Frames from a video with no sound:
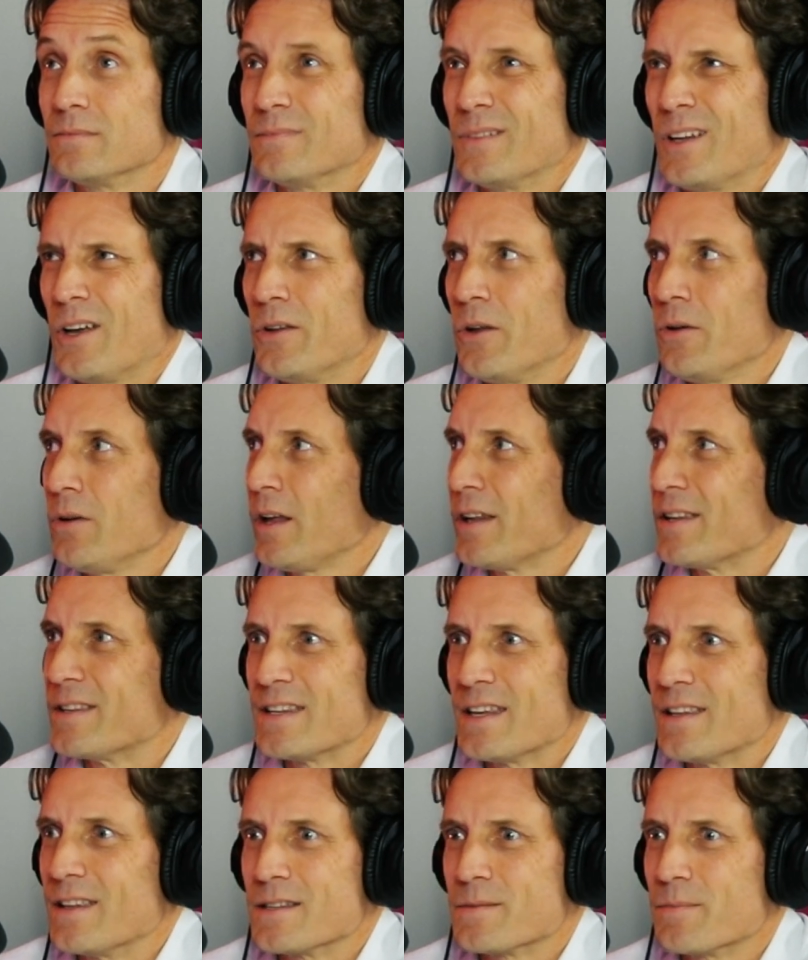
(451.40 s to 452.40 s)
I don't like to
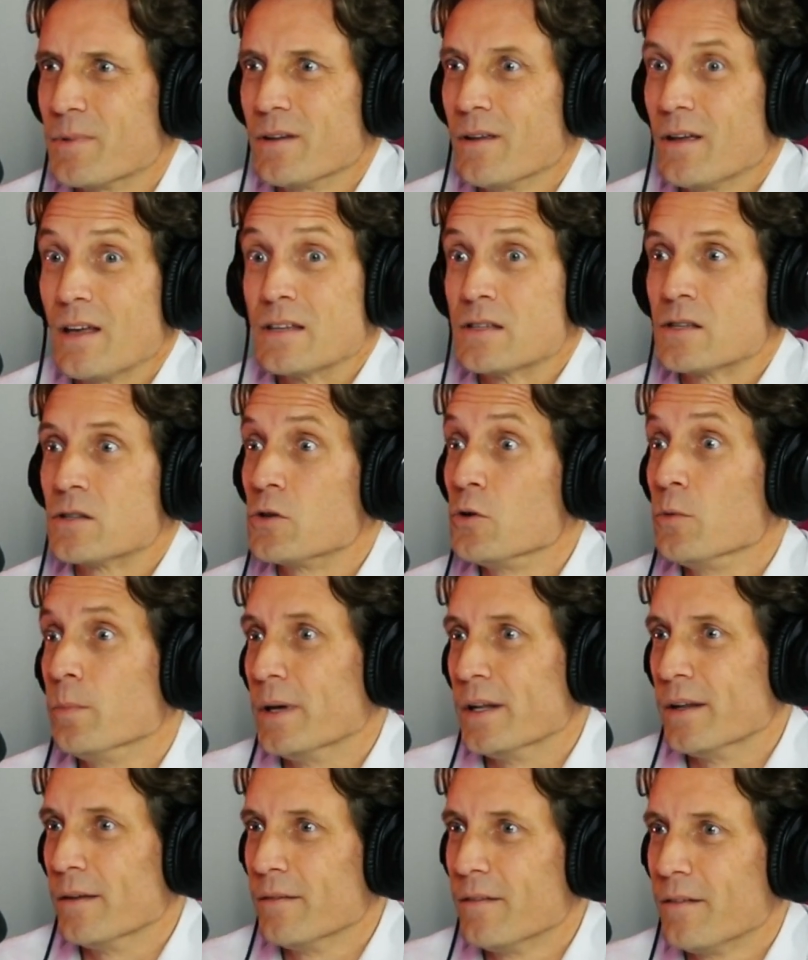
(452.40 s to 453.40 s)
say this, but
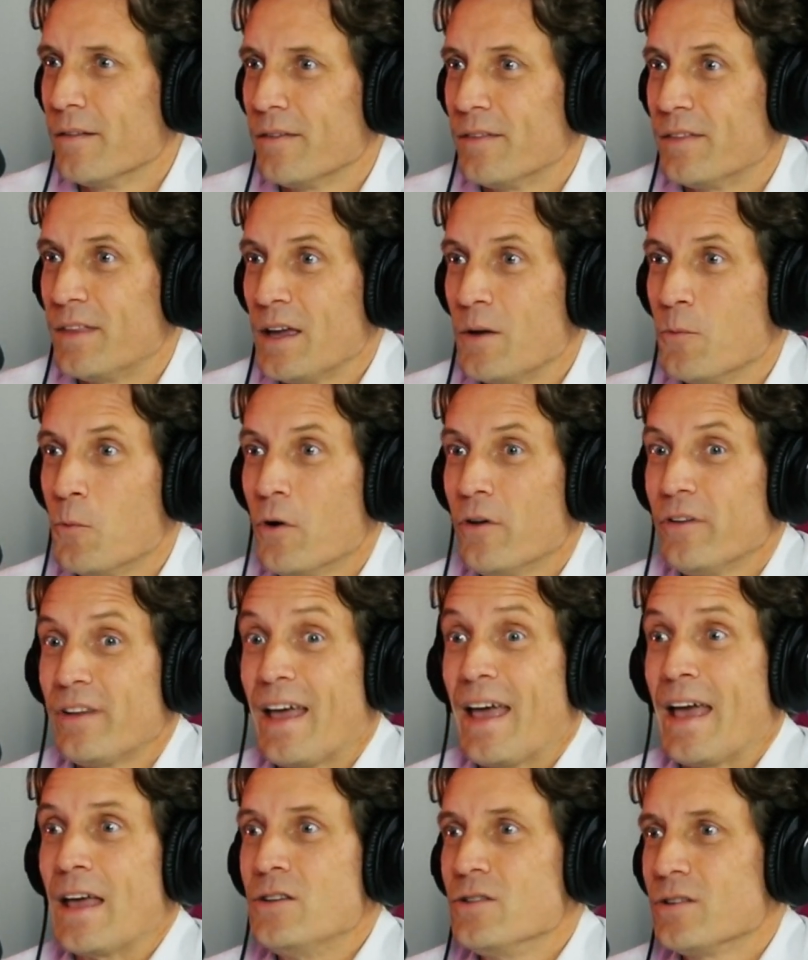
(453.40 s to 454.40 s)
stupid. They weren't
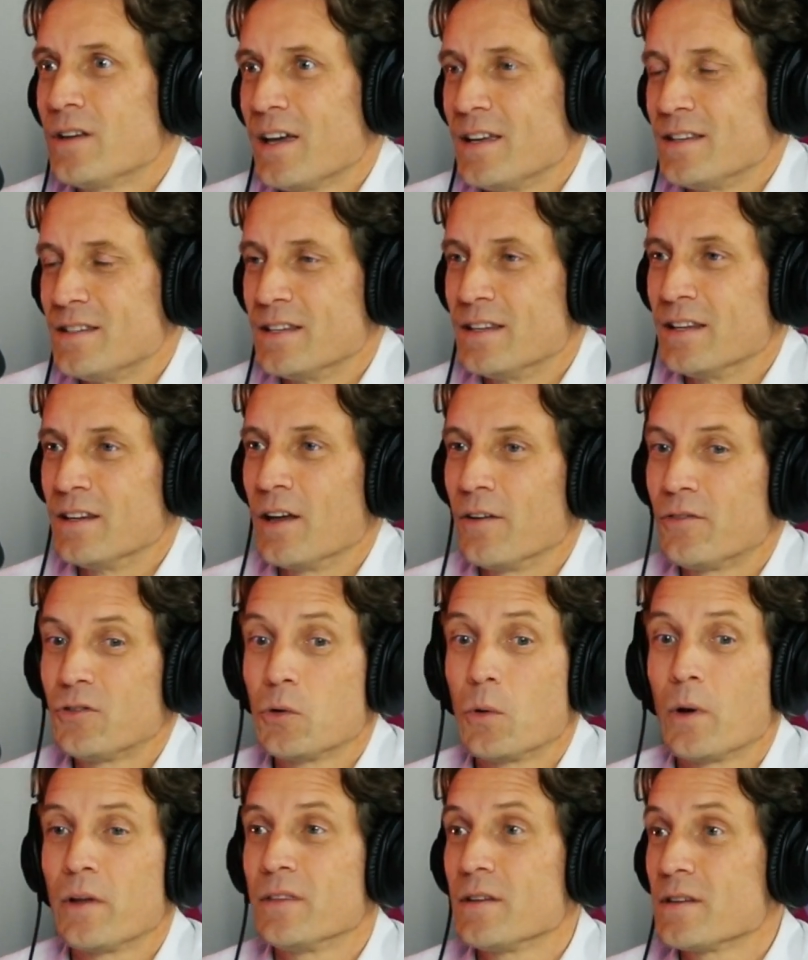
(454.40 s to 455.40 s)
educated enough
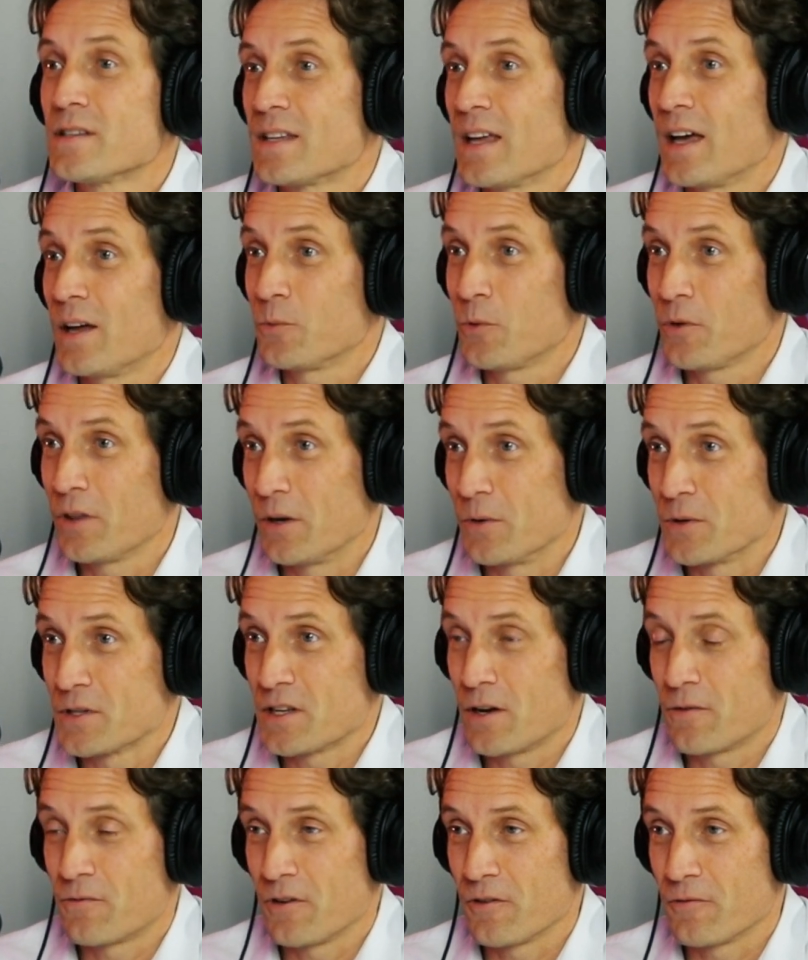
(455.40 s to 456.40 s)
to understand what they were
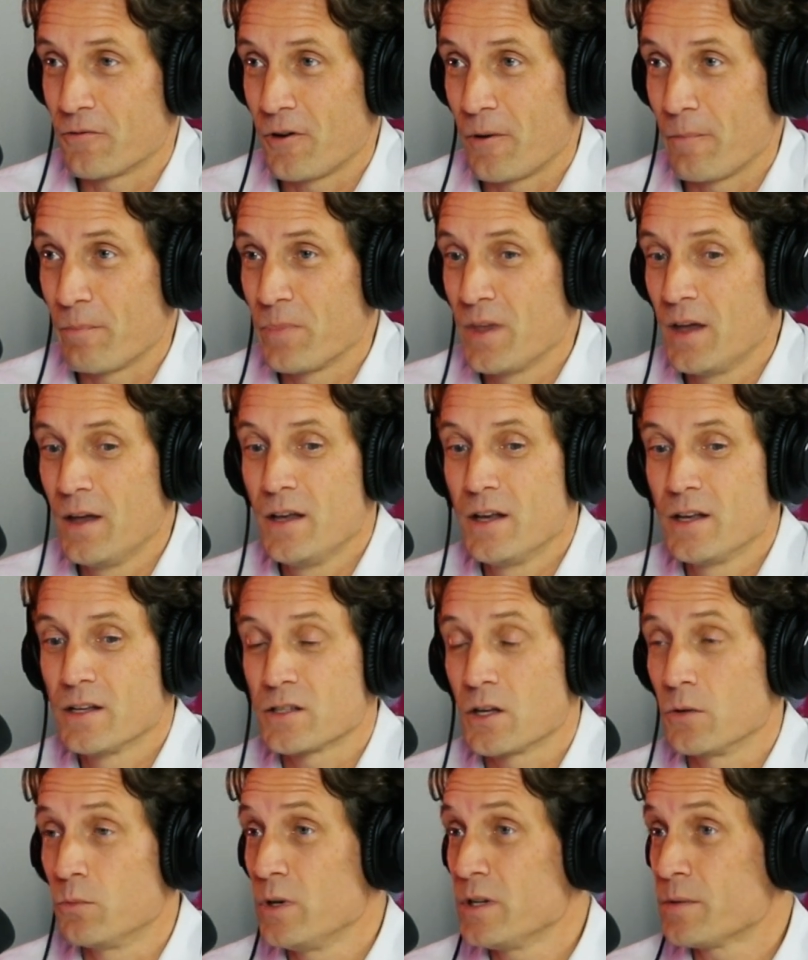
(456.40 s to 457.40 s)
suffering from.
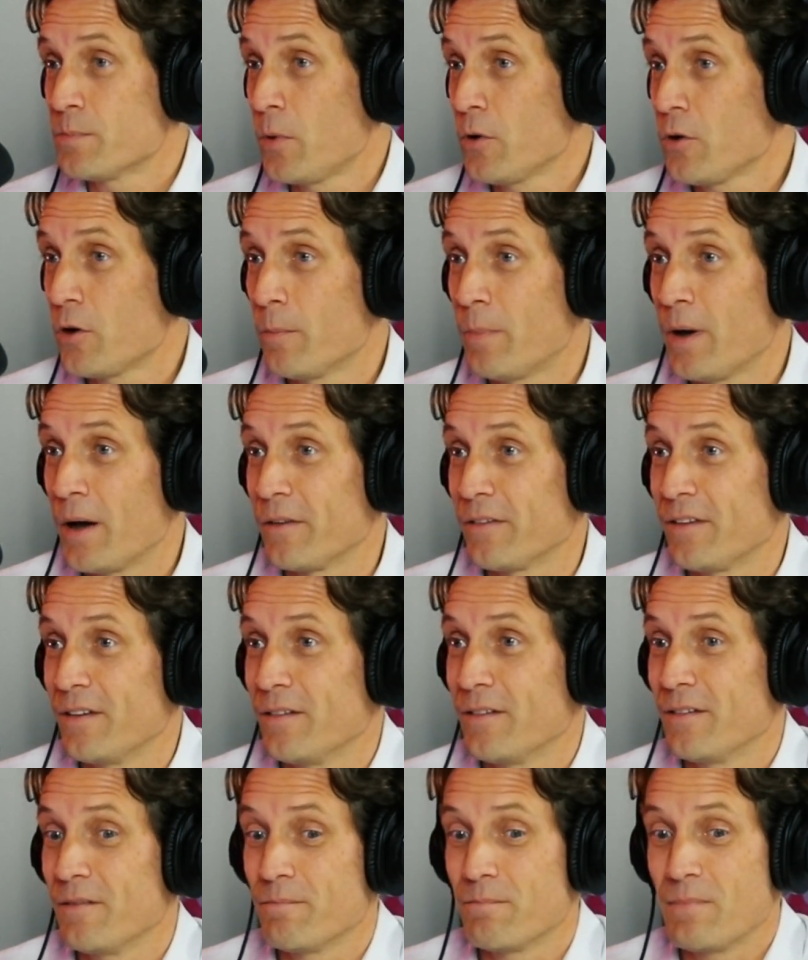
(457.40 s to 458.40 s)
So we spoke about
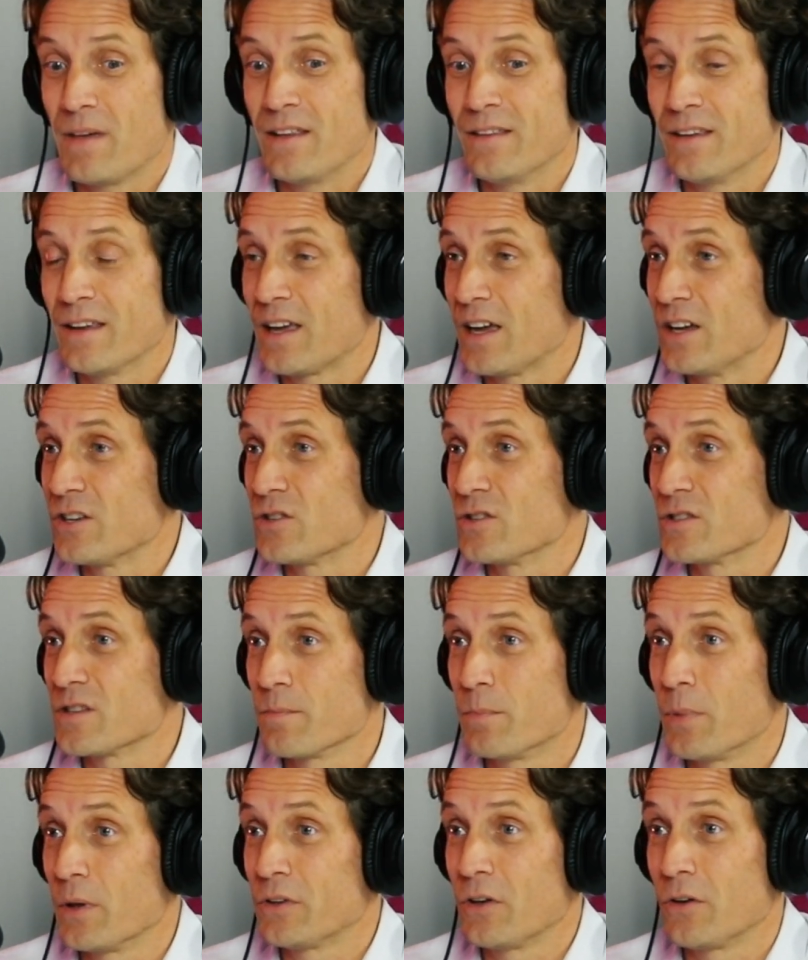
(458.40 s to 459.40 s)
indications
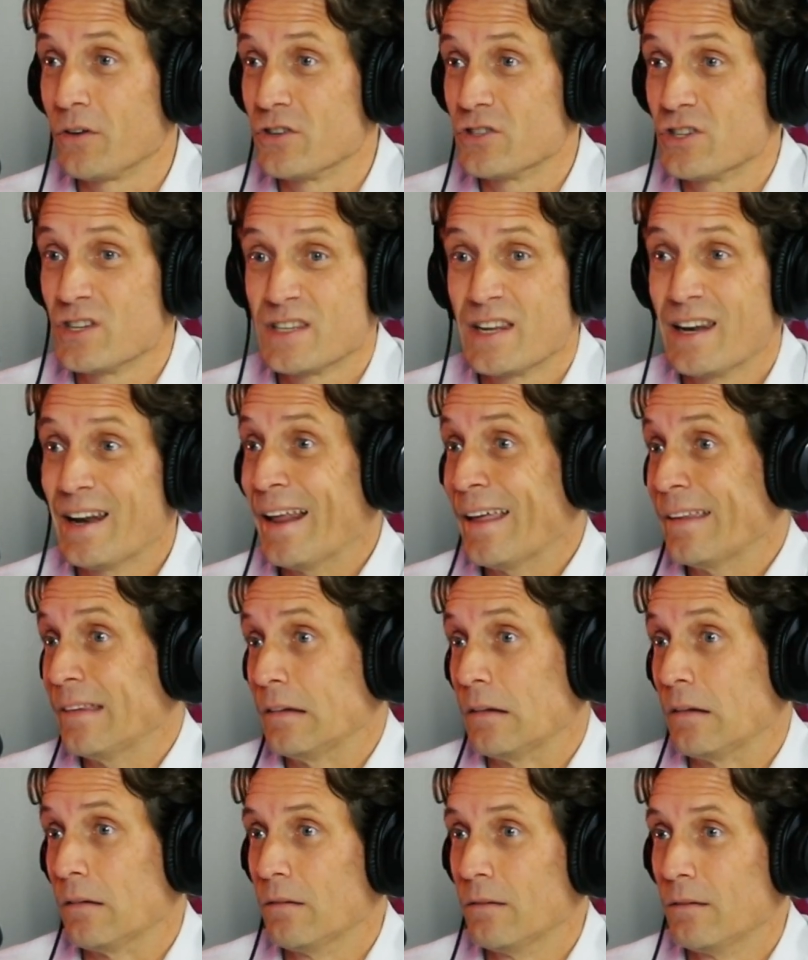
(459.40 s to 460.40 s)
and pathologies in
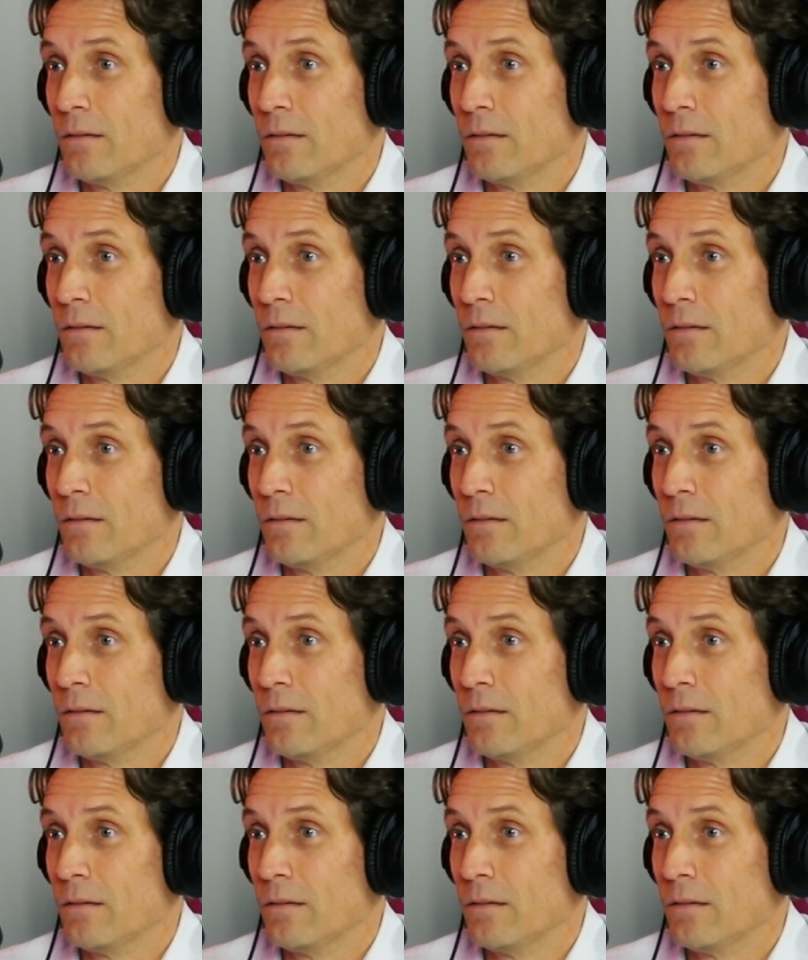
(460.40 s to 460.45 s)
Latin.